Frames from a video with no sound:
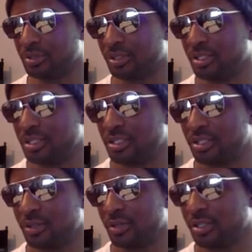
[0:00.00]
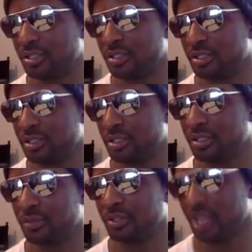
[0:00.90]
in this equation,
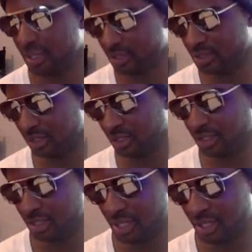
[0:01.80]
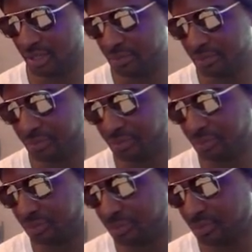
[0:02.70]
what that is going to look like
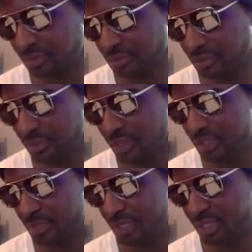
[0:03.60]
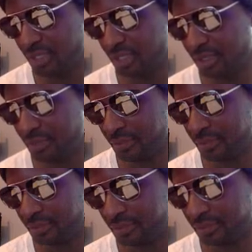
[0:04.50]
is basically
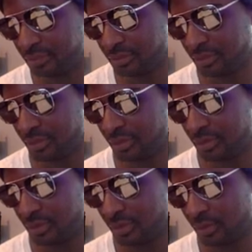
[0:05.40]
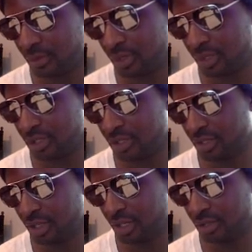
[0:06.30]
we're going
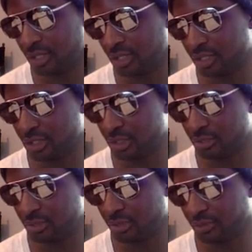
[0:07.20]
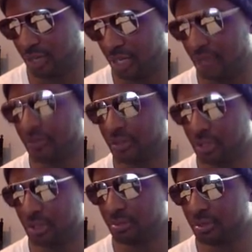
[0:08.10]
to take the cube root of 5
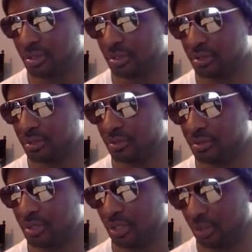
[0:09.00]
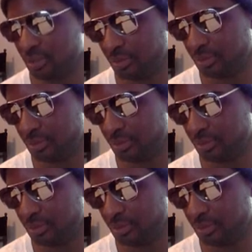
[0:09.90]
cubed. So